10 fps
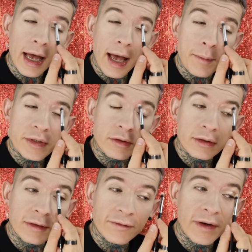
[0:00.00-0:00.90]

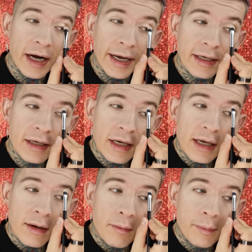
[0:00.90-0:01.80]
absolutely fine.
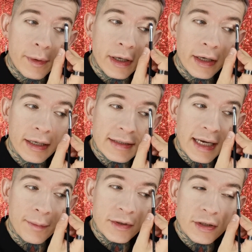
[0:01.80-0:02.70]
But it's
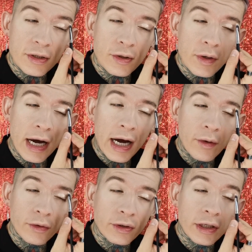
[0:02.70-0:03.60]
up to you
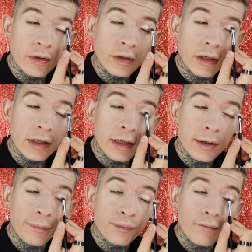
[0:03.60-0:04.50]
how you can
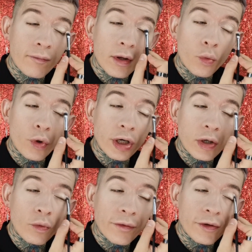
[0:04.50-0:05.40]

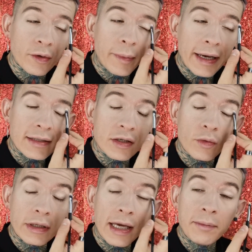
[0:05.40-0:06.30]
work with your base.
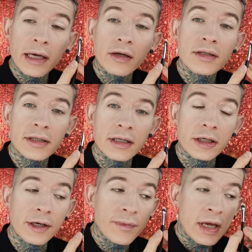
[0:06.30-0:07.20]
So it can be a
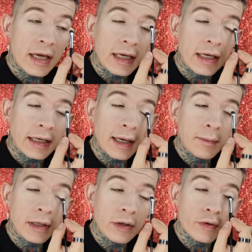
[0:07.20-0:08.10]
concealer, it
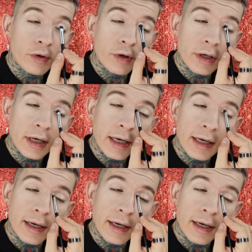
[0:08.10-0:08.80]
can be your